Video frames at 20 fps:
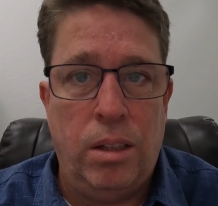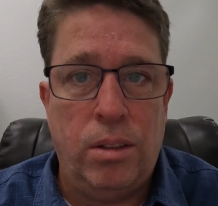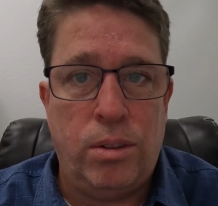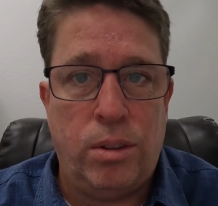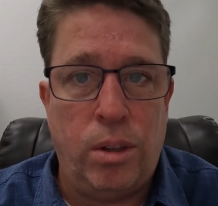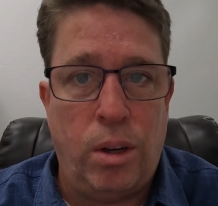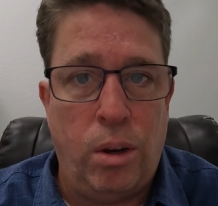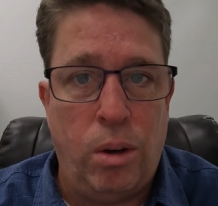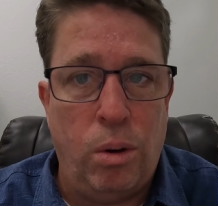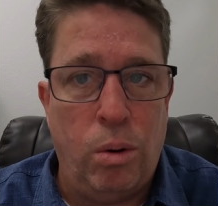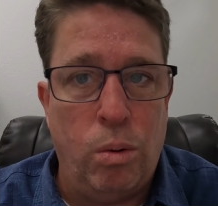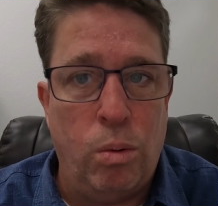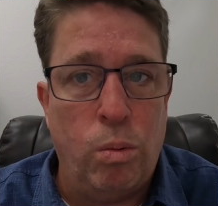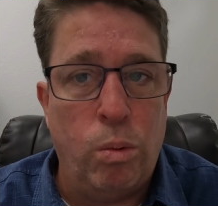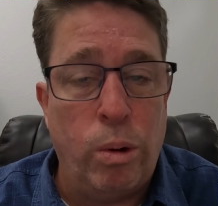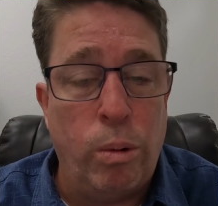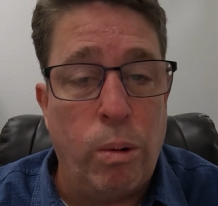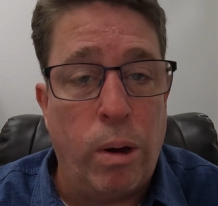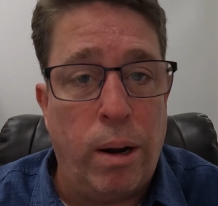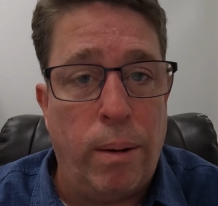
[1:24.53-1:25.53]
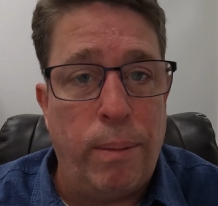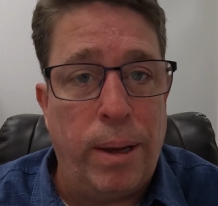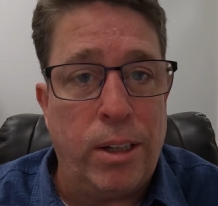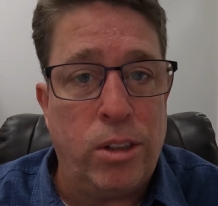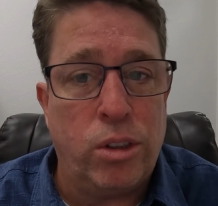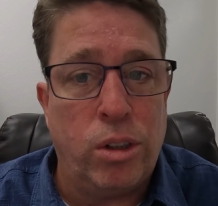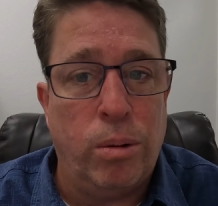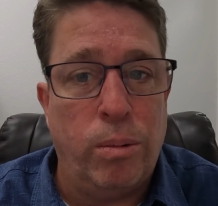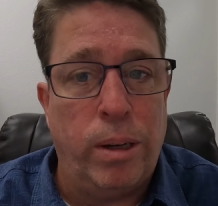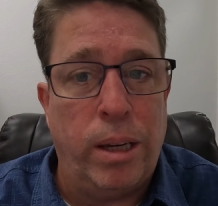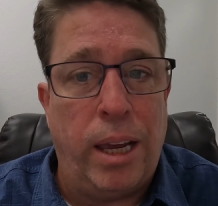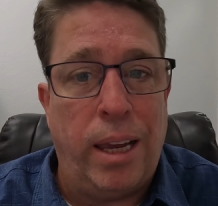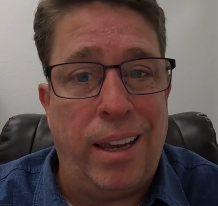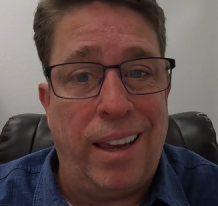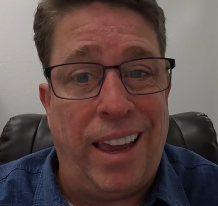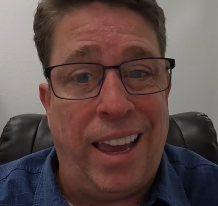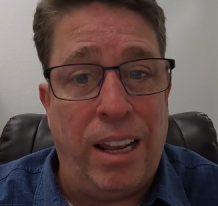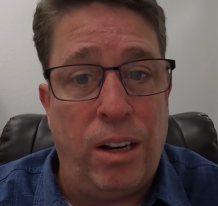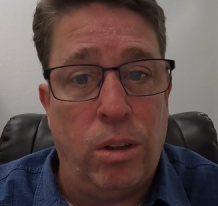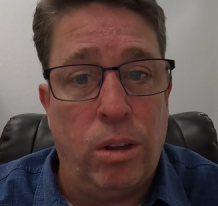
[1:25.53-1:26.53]
So we want to make sure we
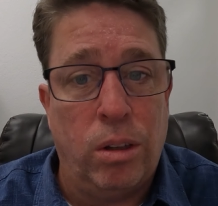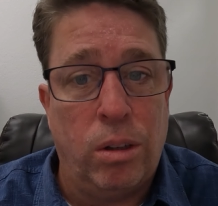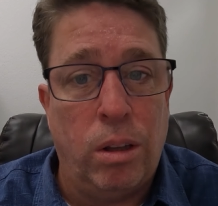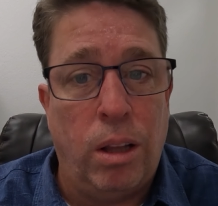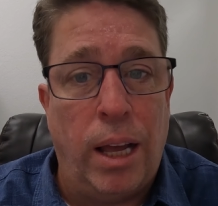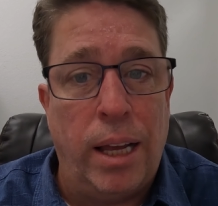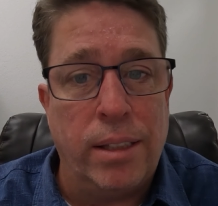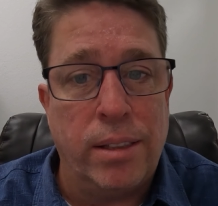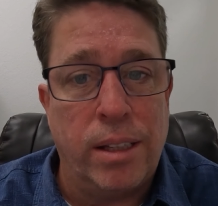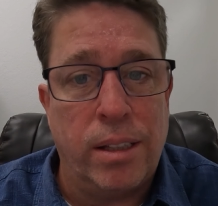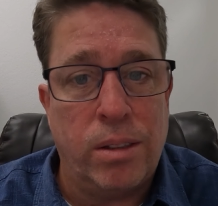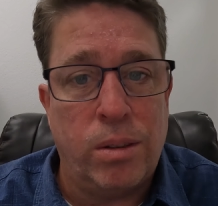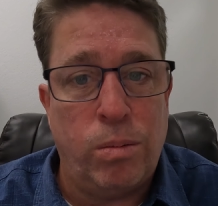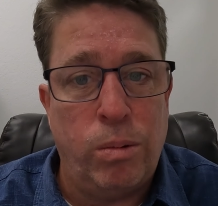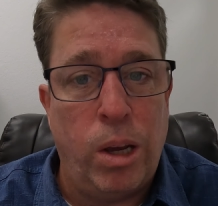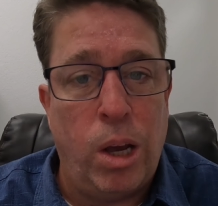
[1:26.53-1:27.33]
handle the closets.